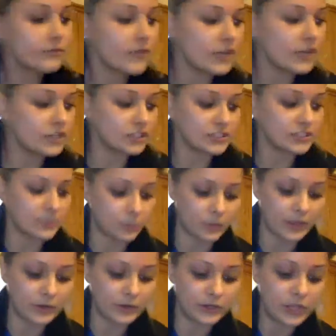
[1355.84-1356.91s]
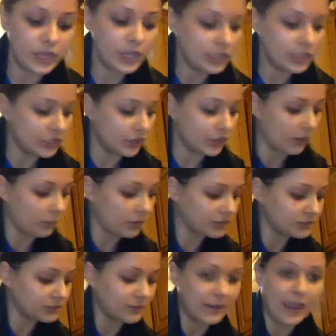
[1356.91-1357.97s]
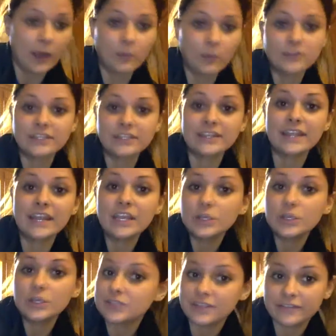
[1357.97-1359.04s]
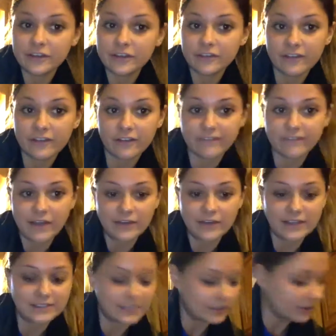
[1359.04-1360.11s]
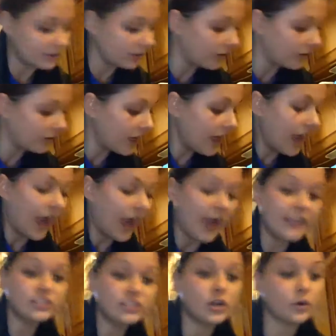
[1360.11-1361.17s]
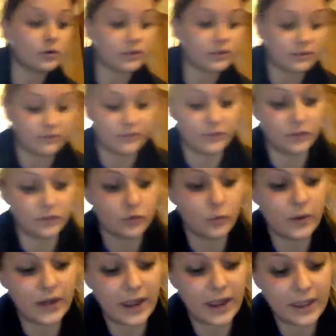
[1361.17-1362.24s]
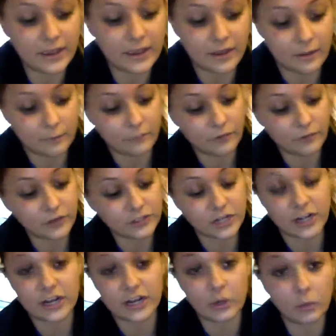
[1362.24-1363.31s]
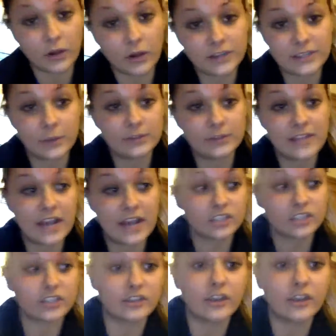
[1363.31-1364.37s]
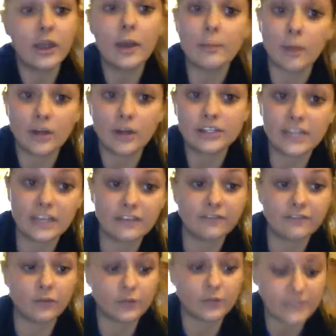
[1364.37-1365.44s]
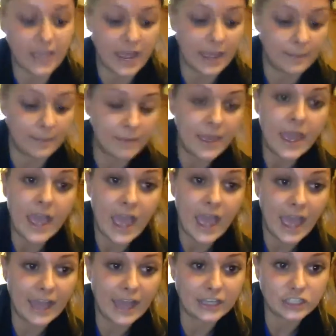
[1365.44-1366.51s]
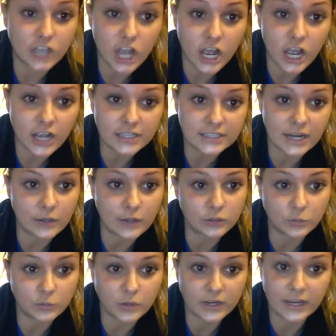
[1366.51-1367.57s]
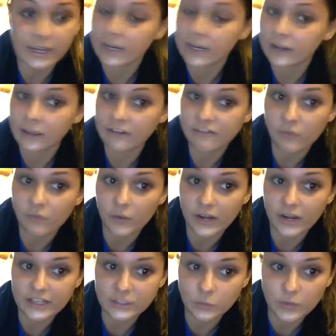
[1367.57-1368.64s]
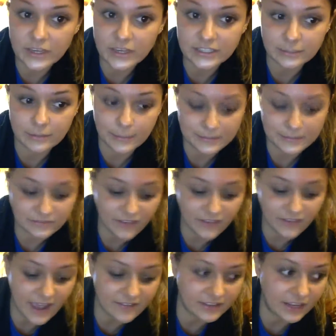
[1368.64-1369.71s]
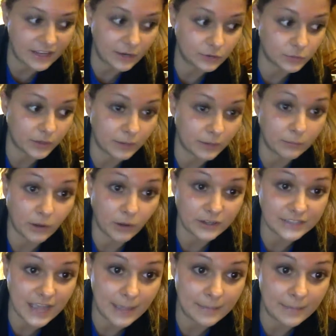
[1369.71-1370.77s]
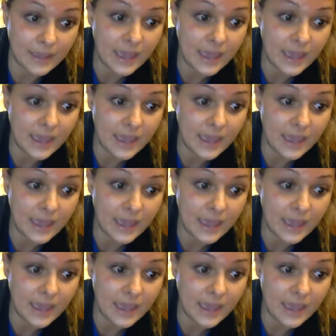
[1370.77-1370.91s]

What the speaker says: And she said, well, I work so many hours. And then I used the Feel Felt Found. I said, girl, I totally feel you. When I first started at Works, I was actually bartending full-time at Chuck's, and I was working like 4 days a week, sometimes 5. And then I was working part-time